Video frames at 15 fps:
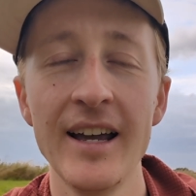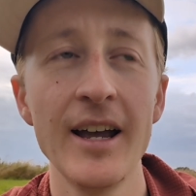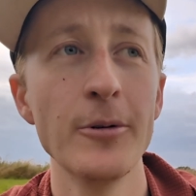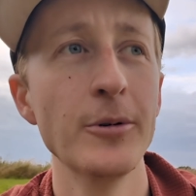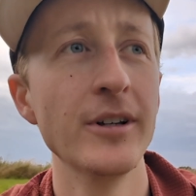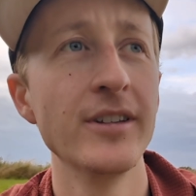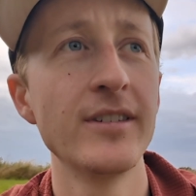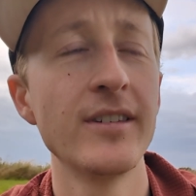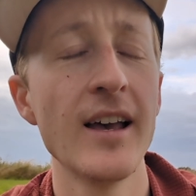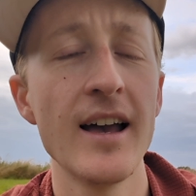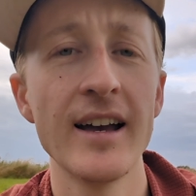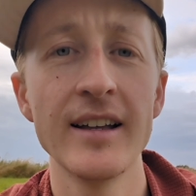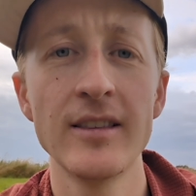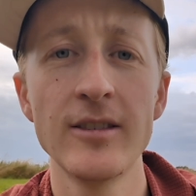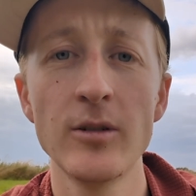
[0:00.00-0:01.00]
It was
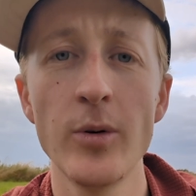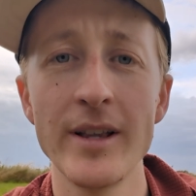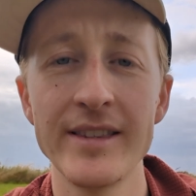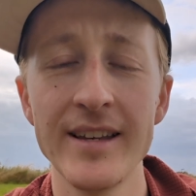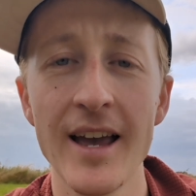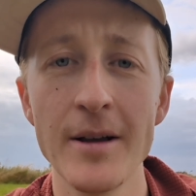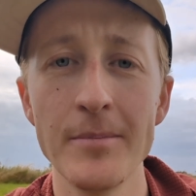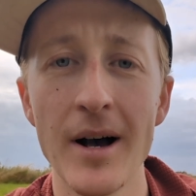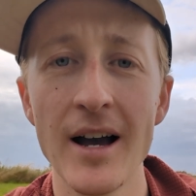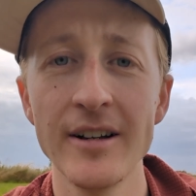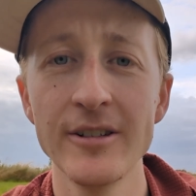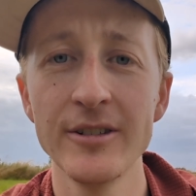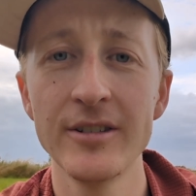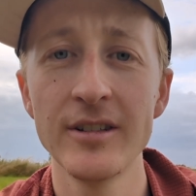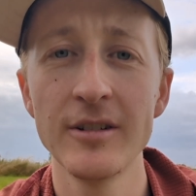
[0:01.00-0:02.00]
28
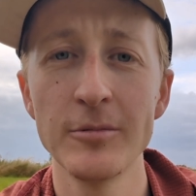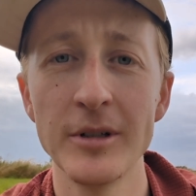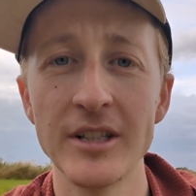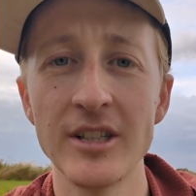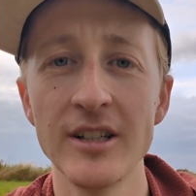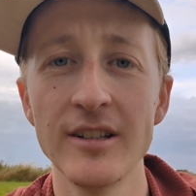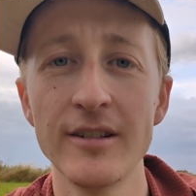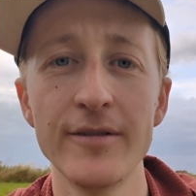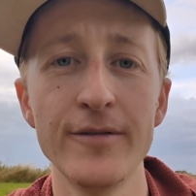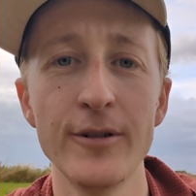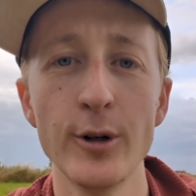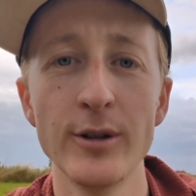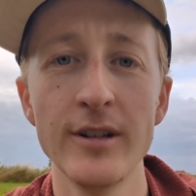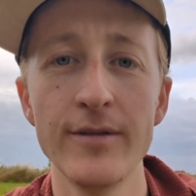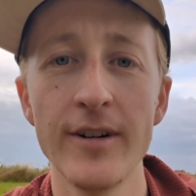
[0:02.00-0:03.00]
miles, which is
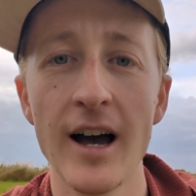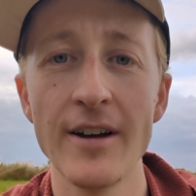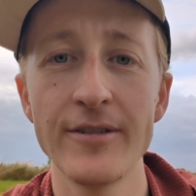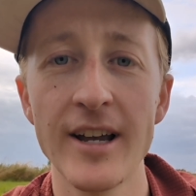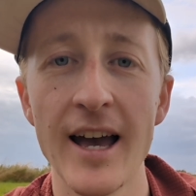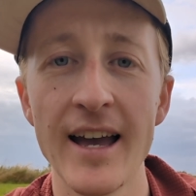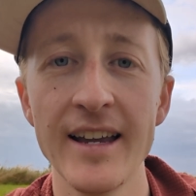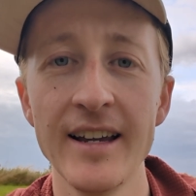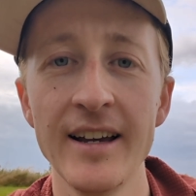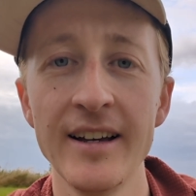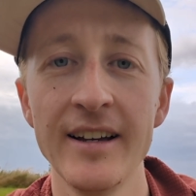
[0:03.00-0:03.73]
45k.